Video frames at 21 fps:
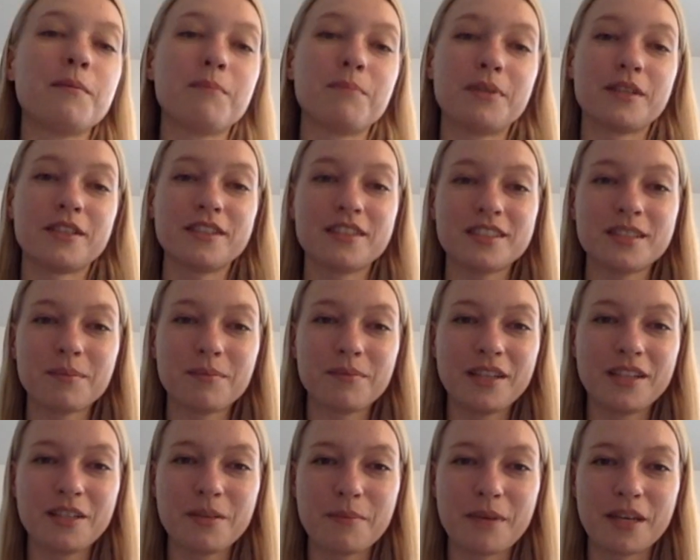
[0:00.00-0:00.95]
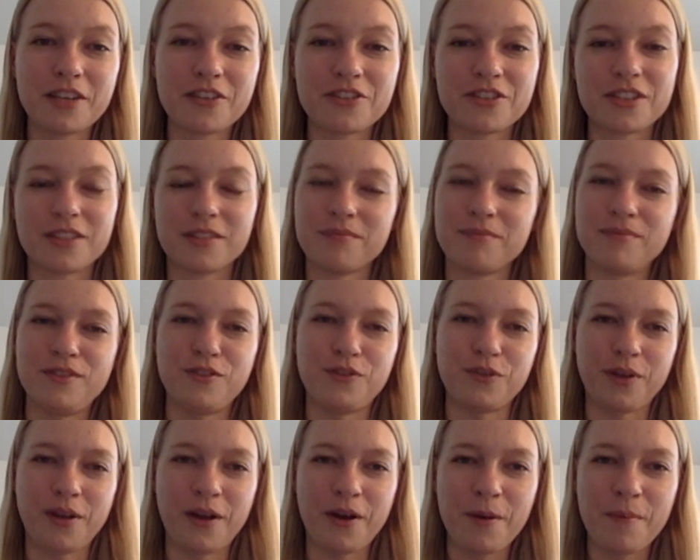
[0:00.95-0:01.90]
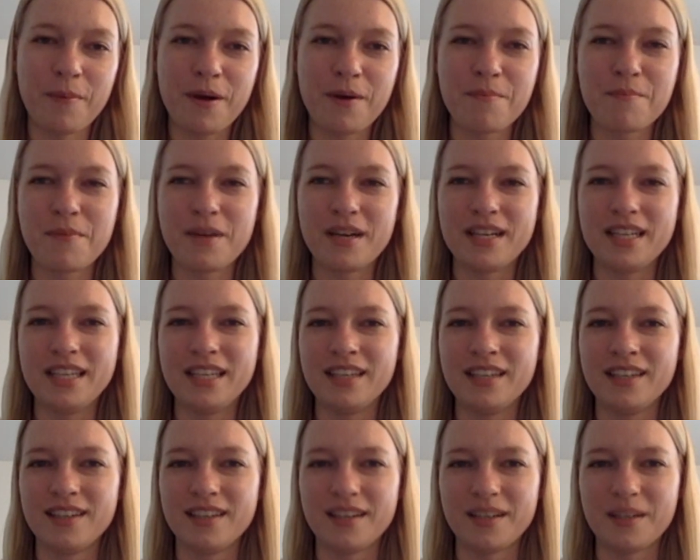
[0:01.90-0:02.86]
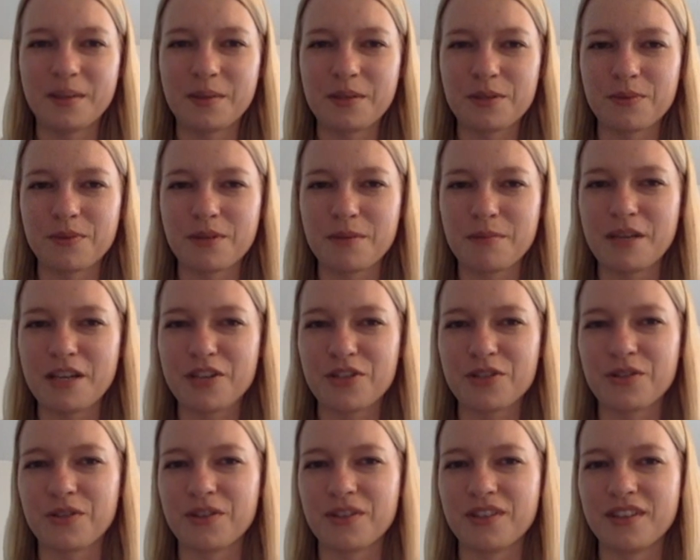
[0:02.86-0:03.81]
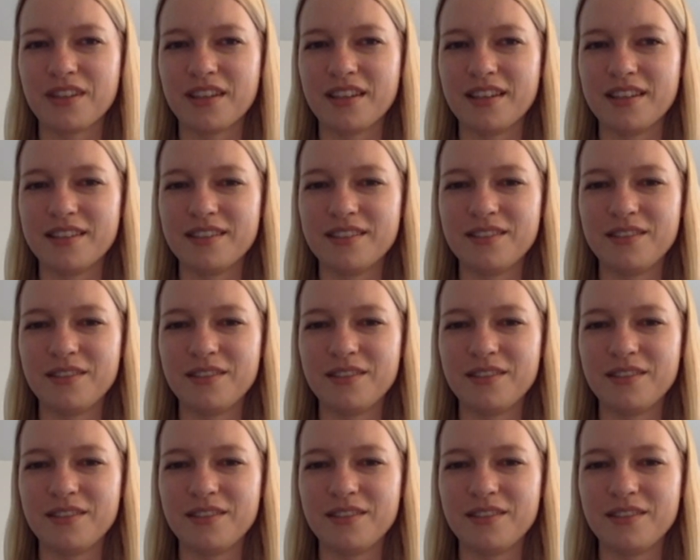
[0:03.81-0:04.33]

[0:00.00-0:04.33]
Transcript: But just something to mention, if you care about money, I always want to make sure that,